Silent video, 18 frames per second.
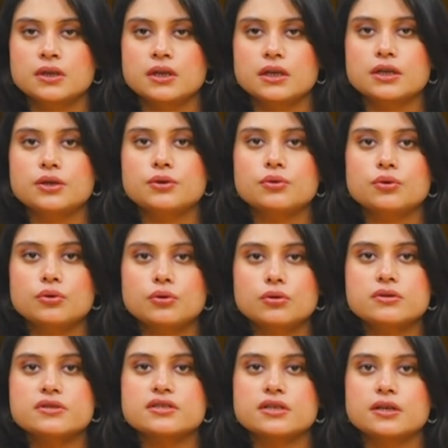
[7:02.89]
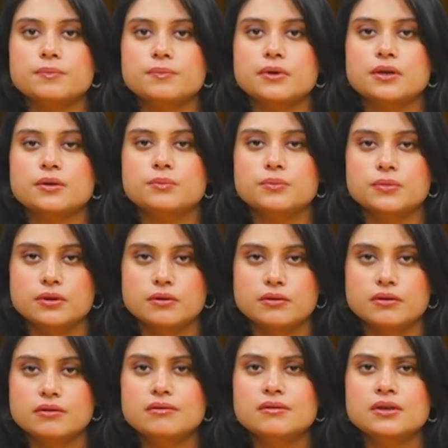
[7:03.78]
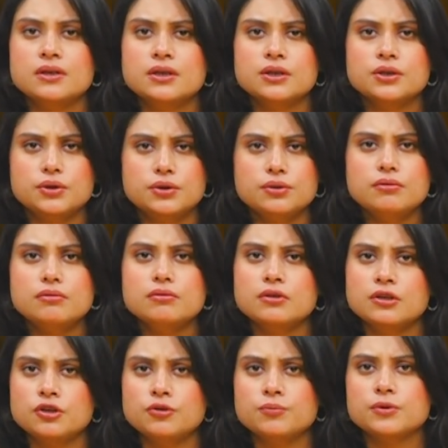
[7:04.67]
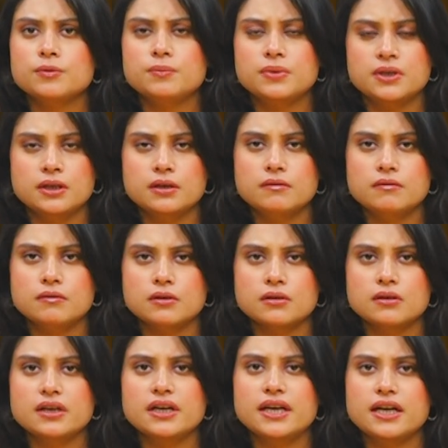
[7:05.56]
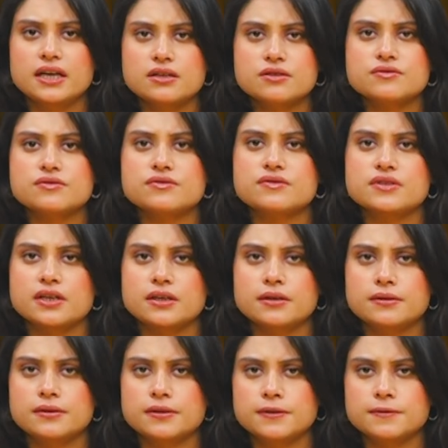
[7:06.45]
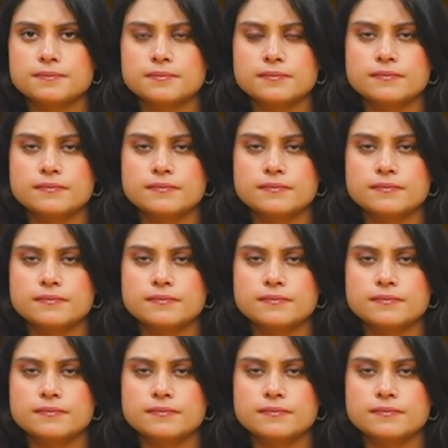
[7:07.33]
It holds up a mirror to human behavior and society.